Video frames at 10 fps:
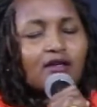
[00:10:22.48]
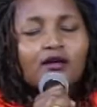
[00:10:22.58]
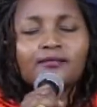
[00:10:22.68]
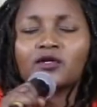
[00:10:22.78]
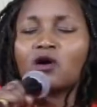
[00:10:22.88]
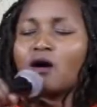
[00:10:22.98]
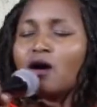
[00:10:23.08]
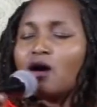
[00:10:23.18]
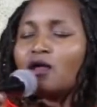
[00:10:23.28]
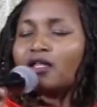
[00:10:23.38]
I'm
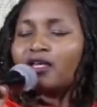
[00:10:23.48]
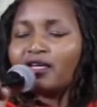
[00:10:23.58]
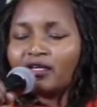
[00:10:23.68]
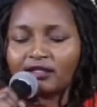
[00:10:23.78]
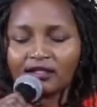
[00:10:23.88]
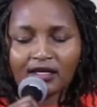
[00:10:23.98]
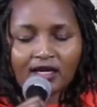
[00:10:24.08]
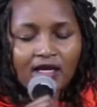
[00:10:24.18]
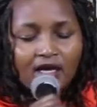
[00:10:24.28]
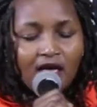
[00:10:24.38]
calling.
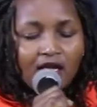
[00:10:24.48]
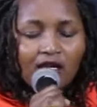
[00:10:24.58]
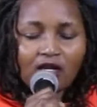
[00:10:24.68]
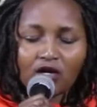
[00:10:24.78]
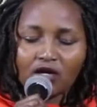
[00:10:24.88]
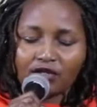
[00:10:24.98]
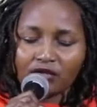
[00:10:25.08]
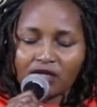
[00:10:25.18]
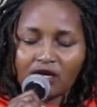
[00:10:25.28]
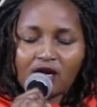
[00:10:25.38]
Lord,
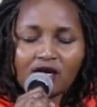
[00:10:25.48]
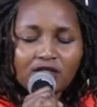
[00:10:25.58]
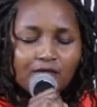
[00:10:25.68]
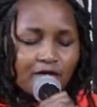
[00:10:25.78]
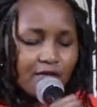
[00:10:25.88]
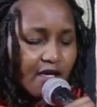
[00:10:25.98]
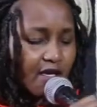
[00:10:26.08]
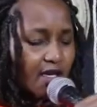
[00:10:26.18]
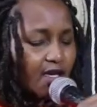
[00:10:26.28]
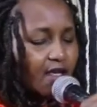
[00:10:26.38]
you catch me
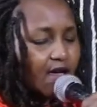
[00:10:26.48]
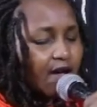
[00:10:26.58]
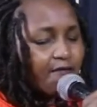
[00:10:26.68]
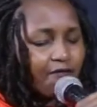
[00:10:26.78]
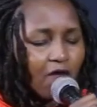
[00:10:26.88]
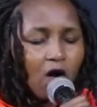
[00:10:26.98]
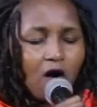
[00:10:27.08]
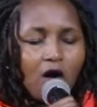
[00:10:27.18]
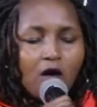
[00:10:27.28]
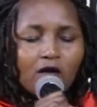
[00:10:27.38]
when I'm
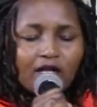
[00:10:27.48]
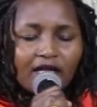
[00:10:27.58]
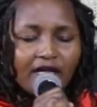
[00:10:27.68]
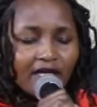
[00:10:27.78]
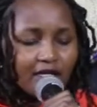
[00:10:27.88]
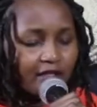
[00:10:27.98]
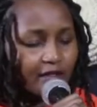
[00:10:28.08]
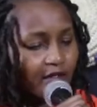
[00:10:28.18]
falling,